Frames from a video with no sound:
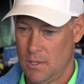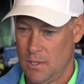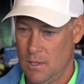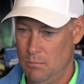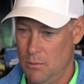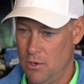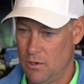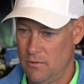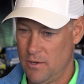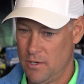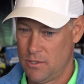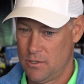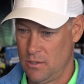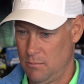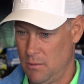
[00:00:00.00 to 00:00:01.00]
and
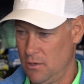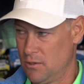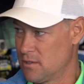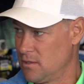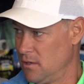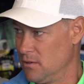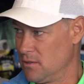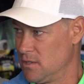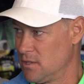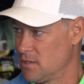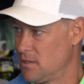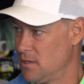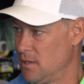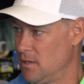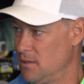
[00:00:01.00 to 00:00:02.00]
motivates you the most, though, is
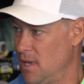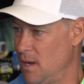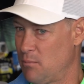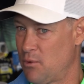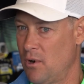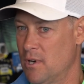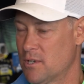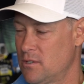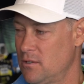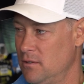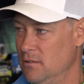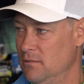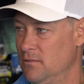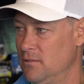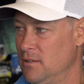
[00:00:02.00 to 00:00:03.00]
just that that
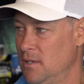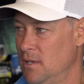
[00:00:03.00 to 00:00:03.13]
pressure of,